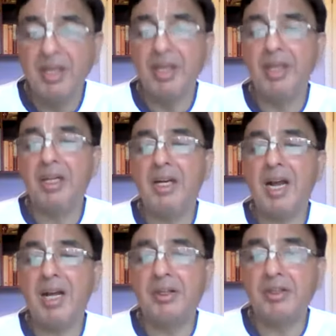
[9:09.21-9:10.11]
he can
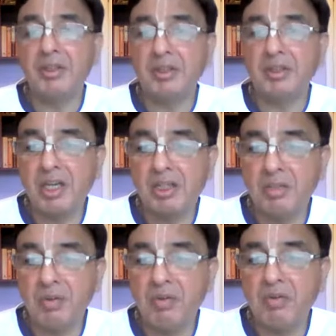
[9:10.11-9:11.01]
enter into the
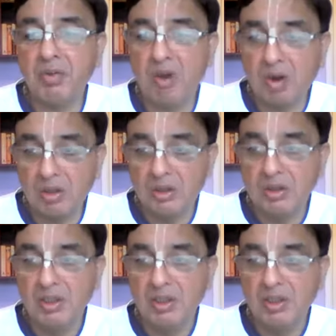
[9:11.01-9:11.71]
kingdom of God.